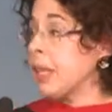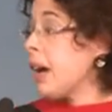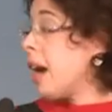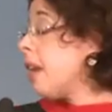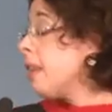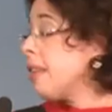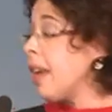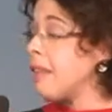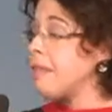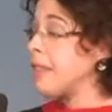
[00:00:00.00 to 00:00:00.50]
I
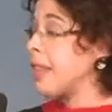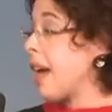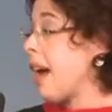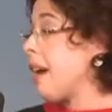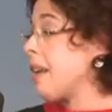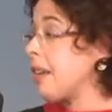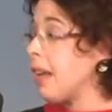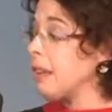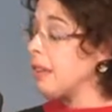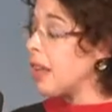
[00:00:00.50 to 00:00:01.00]
loved
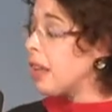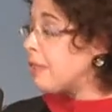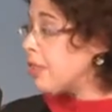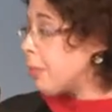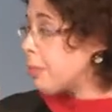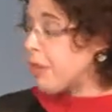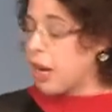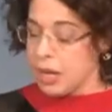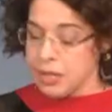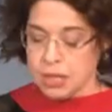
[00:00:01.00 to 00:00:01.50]
that. I loved the
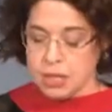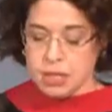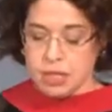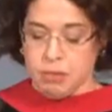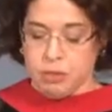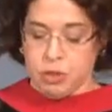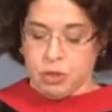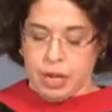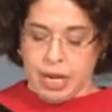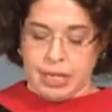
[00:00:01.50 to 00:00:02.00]
process
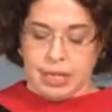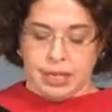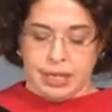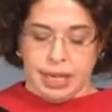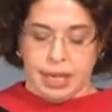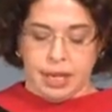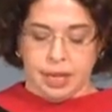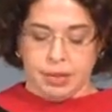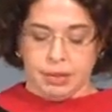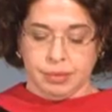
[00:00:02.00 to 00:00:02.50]
of
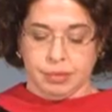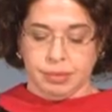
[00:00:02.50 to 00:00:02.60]
translating.